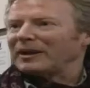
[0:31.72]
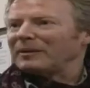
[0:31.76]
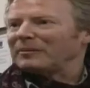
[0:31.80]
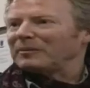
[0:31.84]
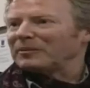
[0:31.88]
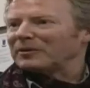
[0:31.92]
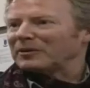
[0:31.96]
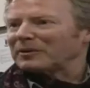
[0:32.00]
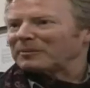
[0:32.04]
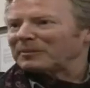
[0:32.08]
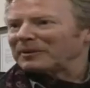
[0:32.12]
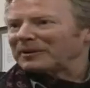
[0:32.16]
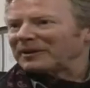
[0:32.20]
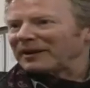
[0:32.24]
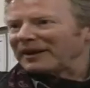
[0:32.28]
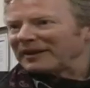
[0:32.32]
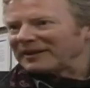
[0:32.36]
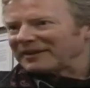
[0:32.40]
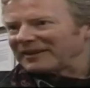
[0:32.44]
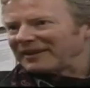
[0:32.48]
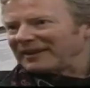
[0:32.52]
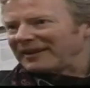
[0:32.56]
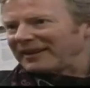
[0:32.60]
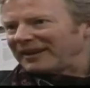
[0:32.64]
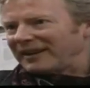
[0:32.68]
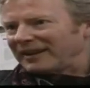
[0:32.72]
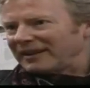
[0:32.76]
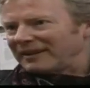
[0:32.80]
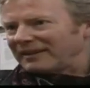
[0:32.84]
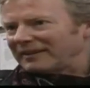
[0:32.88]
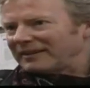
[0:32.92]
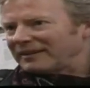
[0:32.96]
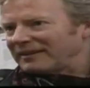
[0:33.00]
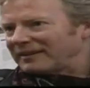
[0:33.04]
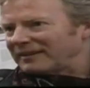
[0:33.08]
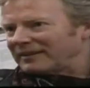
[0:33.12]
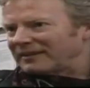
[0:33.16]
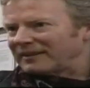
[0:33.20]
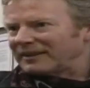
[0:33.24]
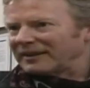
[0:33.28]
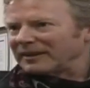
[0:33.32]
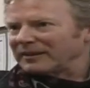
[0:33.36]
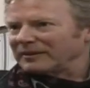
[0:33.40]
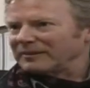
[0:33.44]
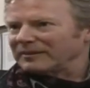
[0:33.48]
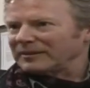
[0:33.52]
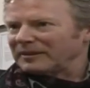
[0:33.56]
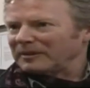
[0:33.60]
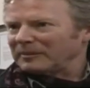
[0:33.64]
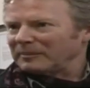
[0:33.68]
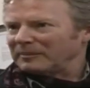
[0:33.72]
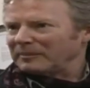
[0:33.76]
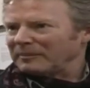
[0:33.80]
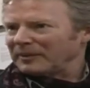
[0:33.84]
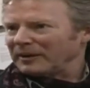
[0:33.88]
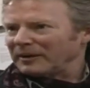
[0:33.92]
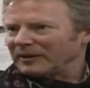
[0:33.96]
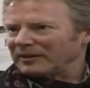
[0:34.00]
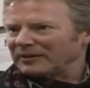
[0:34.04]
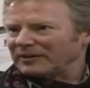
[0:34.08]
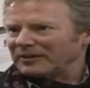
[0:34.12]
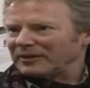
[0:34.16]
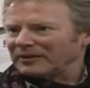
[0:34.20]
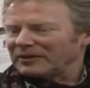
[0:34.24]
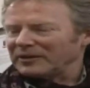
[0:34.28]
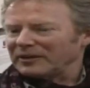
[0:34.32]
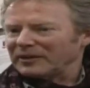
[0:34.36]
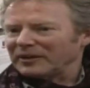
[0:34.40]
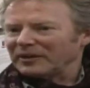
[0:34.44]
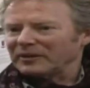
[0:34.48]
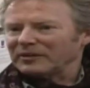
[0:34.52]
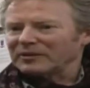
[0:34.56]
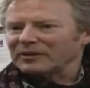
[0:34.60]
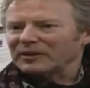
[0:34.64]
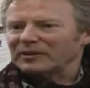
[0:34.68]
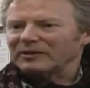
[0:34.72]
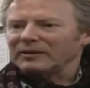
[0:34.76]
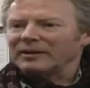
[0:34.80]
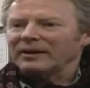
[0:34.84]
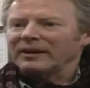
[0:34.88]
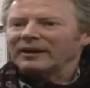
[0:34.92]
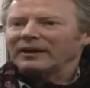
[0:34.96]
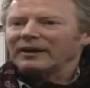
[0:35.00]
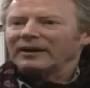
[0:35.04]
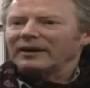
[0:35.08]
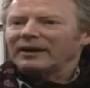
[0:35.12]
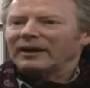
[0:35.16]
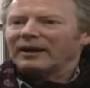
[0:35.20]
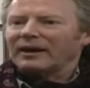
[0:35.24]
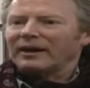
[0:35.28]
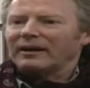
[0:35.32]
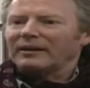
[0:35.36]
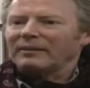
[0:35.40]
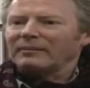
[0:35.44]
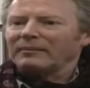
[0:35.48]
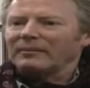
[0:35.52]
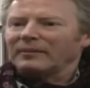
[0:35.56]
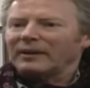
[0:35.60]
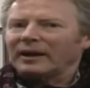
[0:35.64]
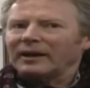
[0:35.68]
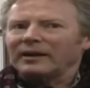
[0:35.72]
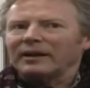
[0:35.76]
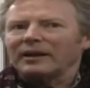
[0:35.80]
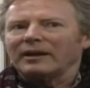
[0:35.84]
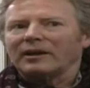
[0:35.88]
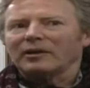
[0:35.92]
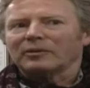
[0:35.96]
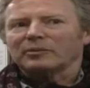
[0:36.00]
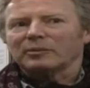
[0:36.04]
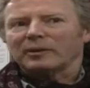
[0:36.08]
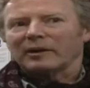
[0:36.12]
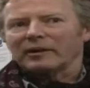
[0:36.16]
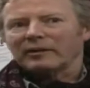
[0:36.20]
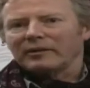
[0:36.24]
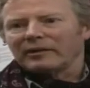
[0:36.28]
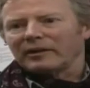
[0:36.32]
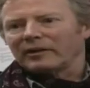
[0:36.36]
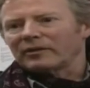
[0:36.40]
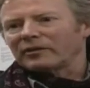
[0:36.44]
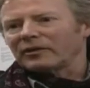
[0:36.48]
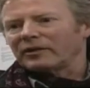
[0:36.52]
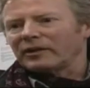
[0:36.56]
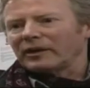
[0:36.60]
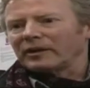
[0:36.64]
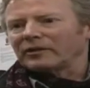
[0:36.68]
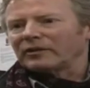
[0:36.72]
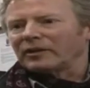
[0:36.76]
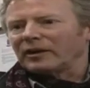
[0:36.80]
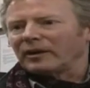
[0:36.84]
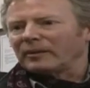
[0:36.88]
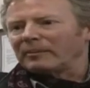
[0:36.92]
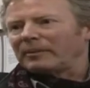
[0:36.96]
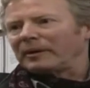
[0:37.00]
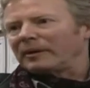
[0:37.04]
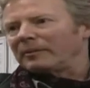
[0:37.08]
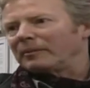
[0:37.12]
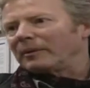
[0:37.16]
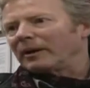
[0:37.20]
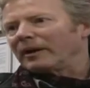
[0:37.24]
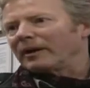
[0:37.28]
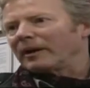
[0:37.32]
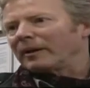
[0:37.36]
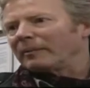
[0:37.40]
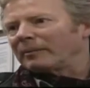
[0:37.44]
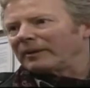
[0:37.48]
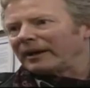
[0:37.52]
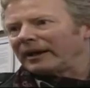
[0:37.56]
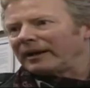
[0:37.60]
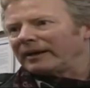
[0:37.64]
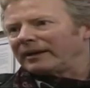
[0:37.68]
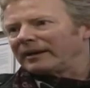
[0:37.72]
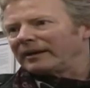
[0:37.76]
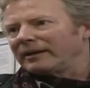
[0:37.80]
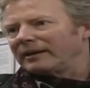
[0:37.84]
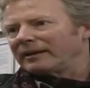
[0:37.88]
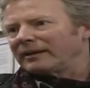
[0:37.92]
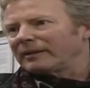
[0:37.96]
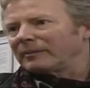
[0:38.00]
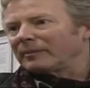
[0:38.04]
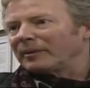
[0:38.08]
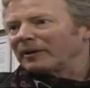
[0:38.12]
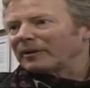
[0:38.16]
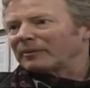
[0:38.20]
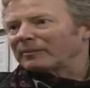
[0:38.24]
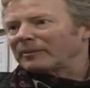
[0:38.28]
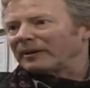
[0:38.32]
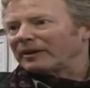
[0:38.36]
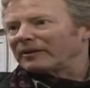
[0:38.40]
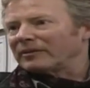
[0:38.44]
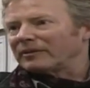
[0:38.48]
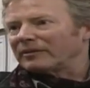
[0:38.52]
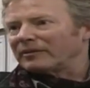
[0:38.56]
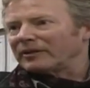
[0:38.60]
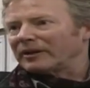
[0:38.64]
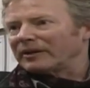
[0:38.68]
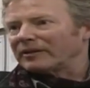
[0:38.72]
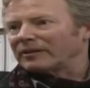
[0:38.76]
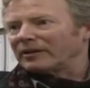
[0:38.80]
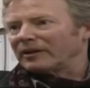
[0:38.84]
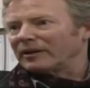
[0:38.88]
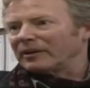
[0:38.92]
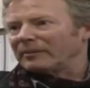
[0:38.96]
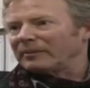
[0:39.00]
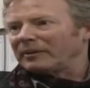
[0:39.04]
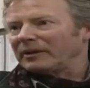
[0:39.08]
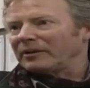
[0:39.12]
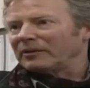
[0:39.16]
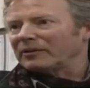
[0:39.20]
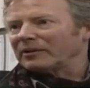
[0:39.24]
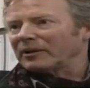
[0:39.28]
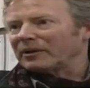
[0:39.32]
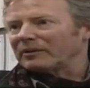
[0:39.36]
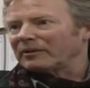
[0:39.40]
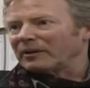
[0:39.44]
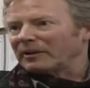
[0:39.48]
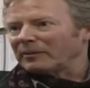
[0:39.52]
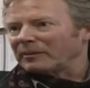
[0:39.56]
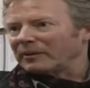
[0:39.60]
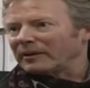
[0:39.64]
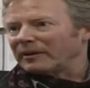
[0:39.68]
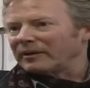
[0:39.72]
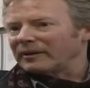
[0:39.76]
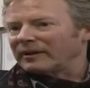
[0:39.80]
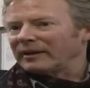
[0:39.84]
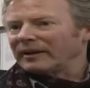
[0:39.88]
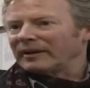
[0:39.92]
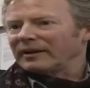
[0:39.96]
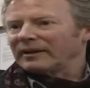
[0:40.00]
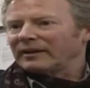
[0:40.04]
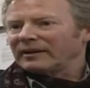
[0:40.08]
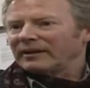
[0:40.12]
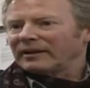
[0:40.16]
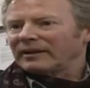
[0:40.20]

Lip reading: names to protect the guilty parties, you know. So and then there's a Dick Turpin one. I played in the birthplace of Dick Turpin, so I wrote one.